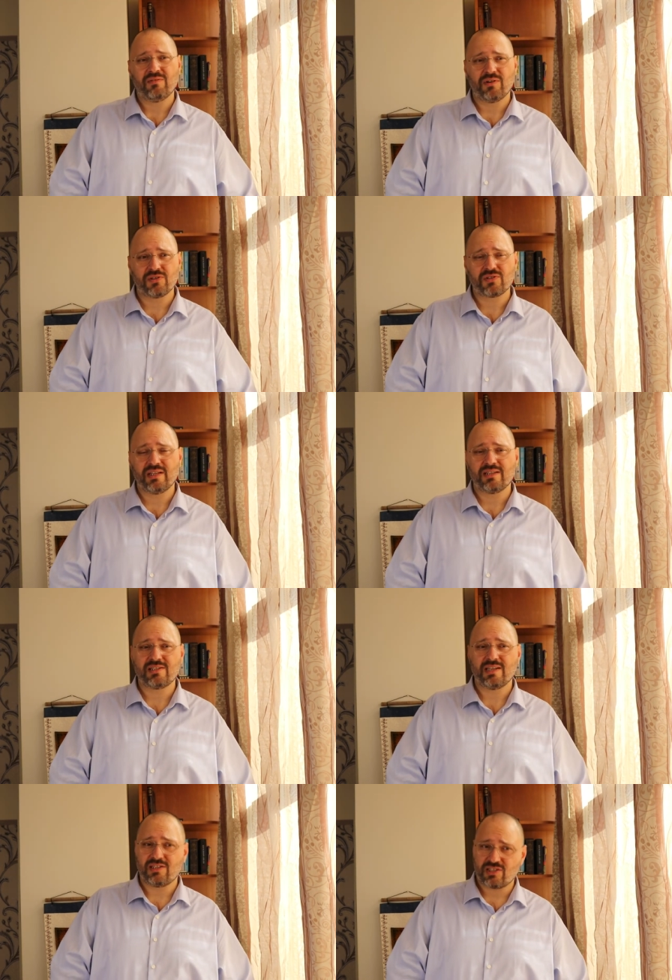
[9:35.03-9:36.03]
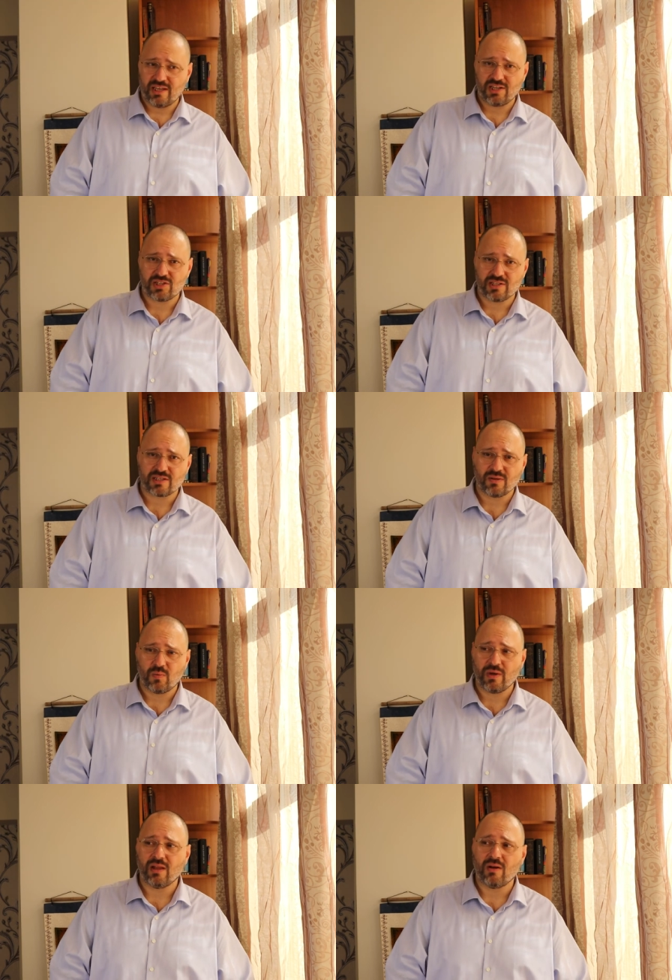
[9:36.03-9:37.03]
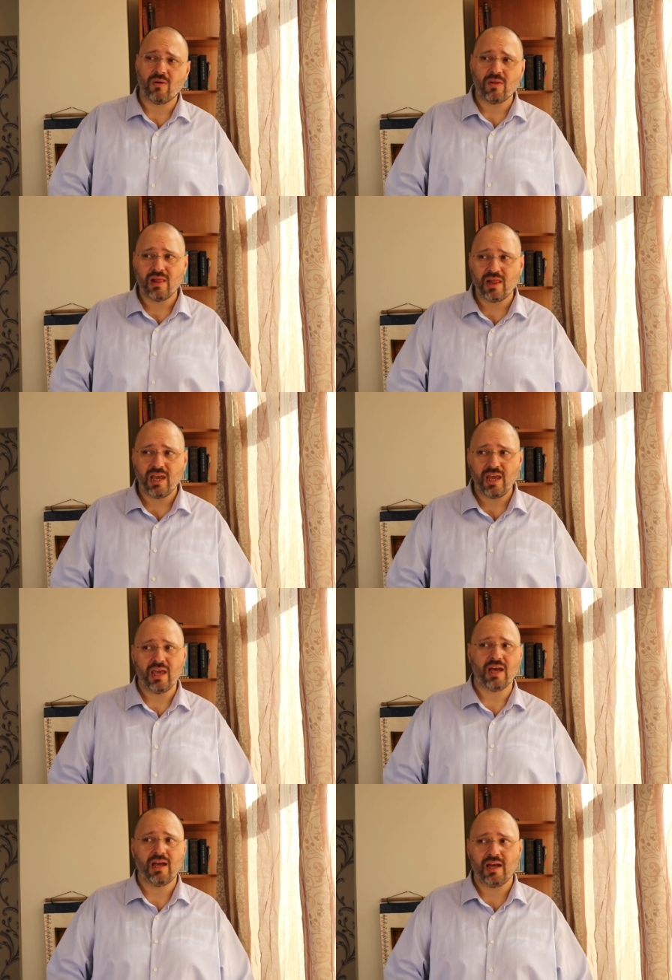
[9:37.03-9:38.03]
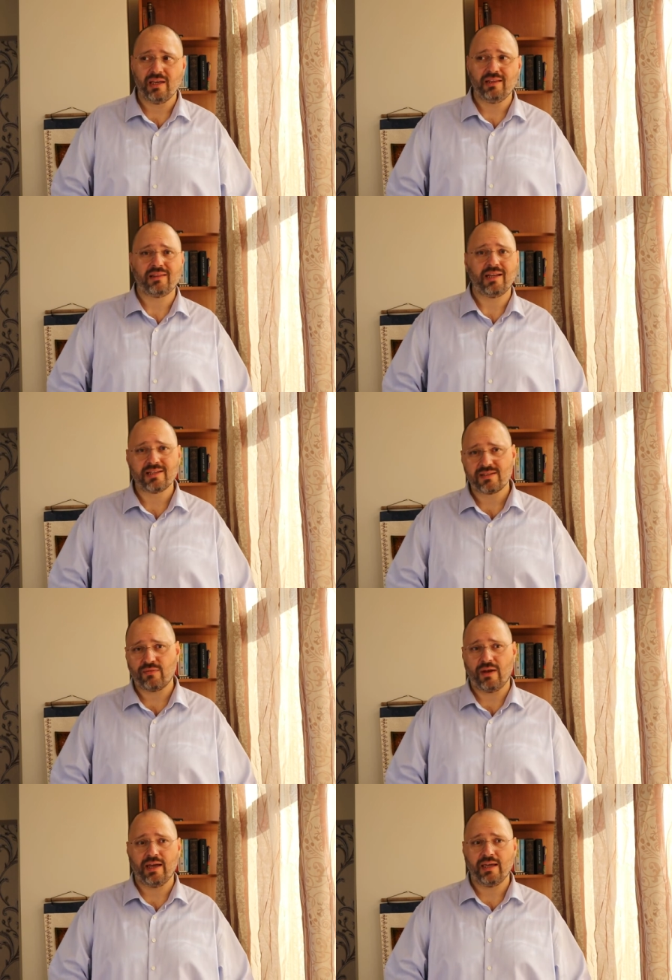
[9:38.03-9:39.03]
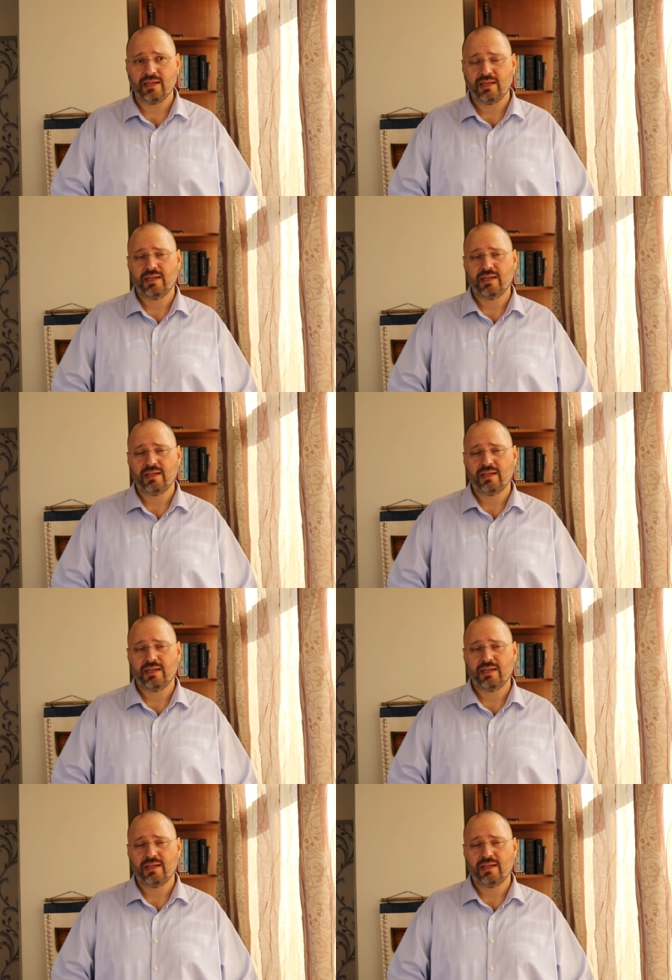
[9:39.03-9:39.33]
First, such sanctions will only uh, intensify